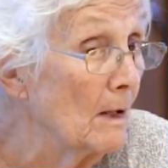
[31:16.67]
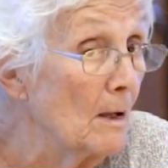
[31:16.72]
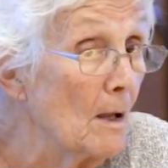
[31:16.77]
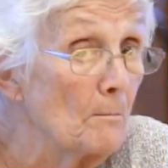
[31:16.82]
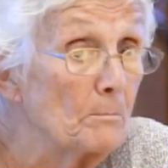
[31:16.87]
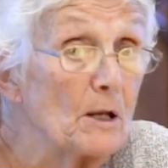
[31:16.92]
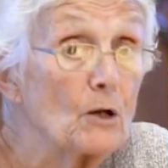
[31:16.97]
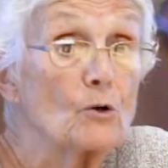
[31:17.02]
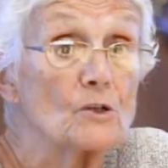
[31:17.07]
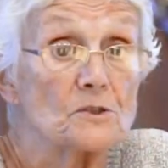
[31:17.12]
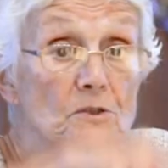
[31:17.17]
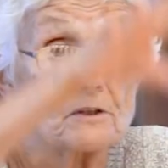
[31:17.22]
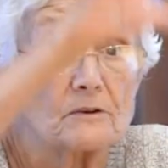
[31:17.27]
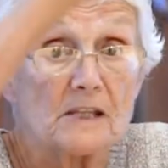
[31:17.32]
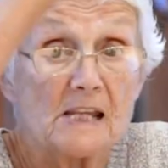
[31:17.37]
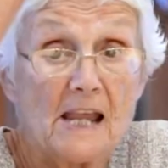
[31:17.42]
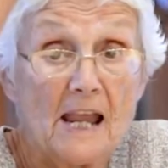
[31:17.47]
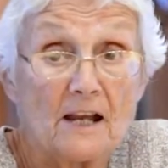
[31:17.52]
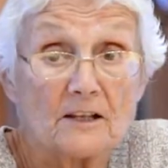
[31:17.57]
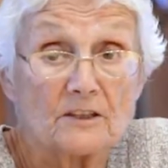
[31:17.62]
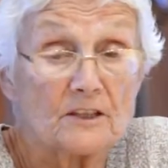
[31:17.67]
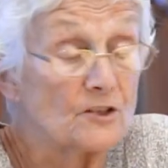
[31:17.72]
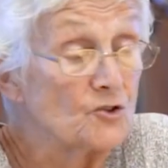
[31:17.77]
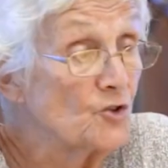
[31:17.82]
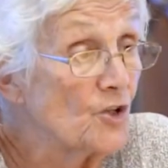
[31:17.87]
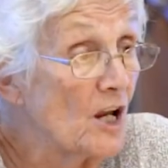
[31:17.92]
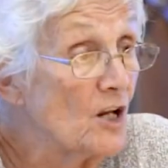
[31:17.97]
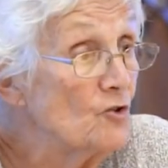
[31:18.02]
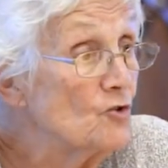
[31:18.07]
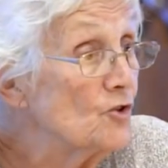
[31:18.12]
because of the
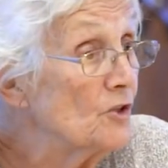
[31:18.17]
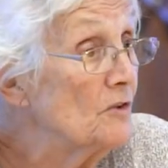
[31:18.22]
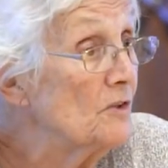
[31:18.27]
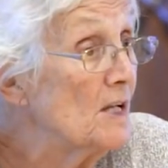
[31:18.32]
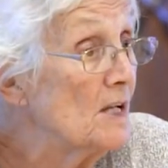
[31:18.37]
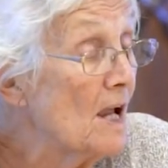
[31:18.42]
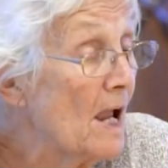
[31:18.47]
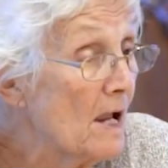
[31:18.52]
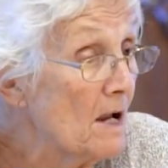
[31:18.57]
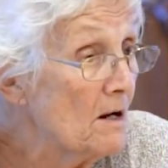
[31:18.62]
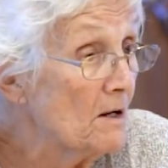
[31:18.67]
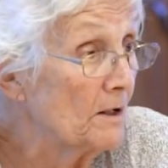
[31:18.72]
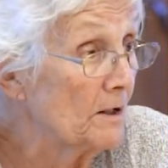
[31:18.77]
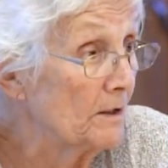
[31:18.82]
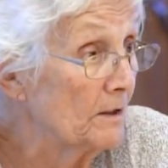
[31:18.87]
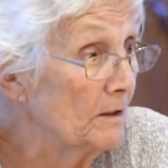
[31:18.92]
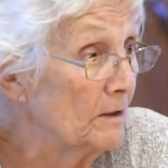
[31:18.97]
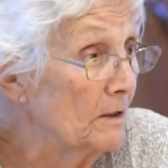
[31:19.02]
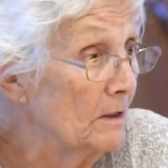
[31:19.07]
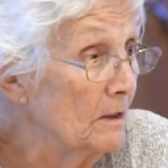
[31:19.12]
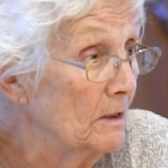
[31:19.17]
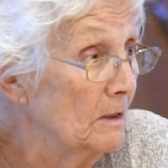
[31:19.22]
change in the air.